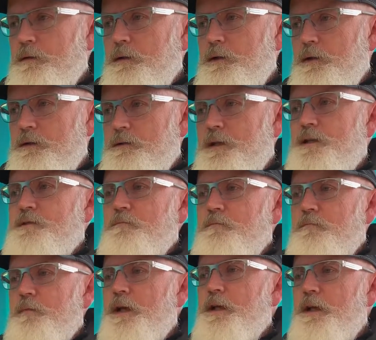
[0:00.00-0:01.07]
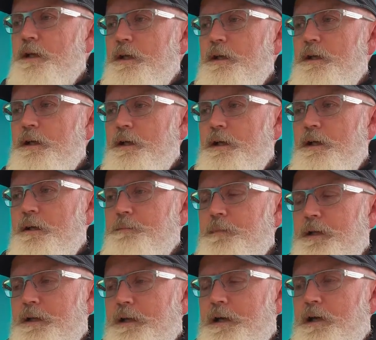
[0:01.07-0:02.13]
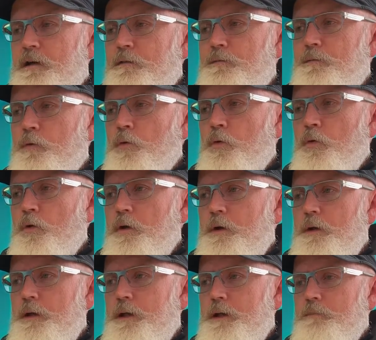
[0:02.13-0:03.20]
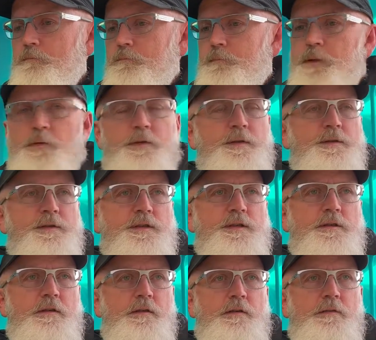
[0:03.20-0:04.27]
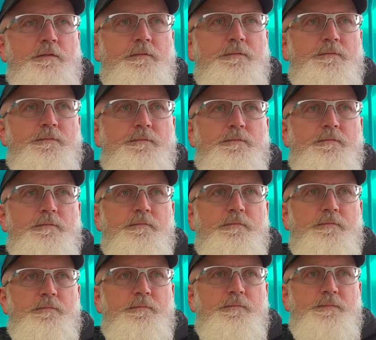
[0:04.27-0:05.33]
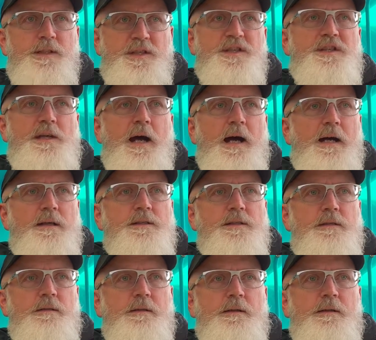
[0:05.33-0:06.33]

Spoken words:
It doesn't really allow for buildings of this size.